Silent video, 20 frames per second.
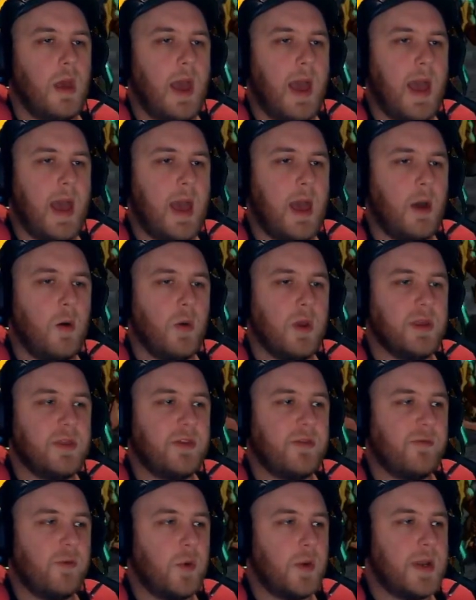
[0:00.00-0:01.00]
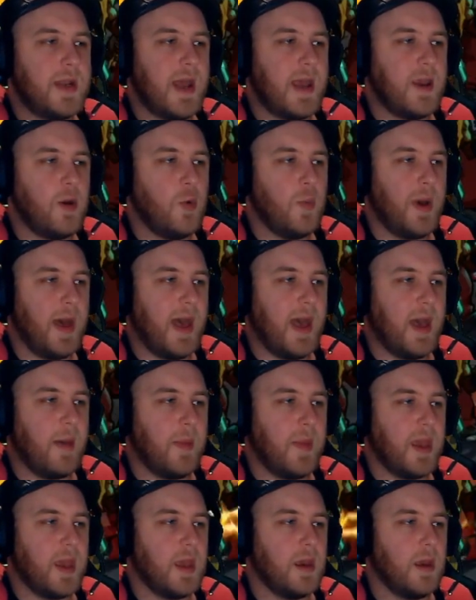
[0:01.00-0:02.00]
Ow, he threw a nail bat at
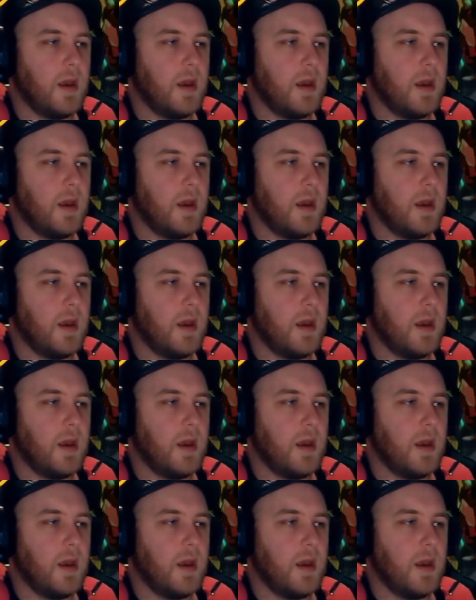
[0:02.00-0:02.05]
me.